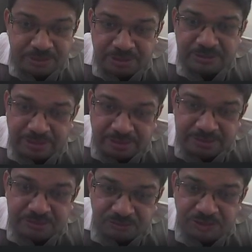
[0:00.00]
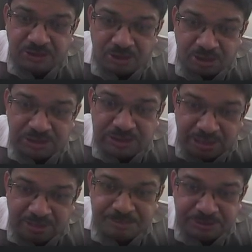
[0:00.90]
And that will only
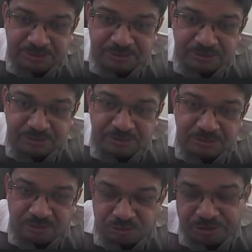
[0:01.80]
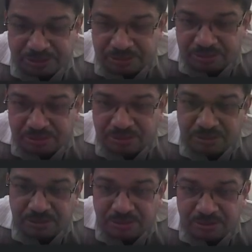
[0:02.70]
happen when
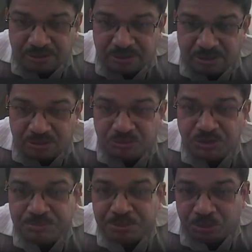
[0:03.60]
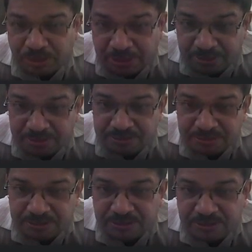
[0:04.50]
we provide
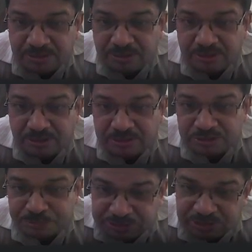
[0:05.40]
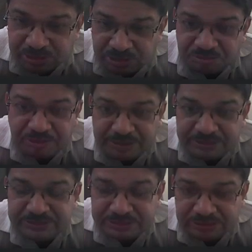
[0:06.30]
special confining
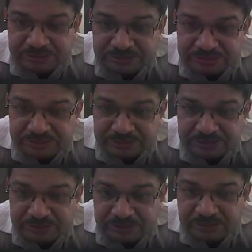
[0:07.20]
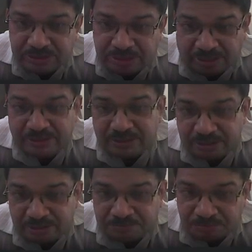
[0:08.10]
steels, and
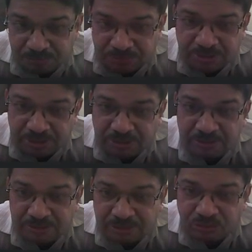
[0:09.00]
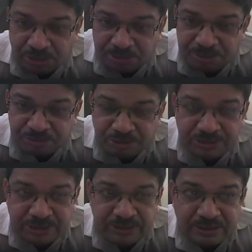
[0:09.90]
the requirement for
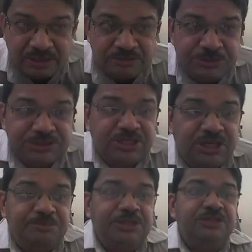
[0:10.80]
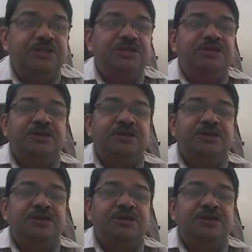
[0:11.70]
that are prescribed in the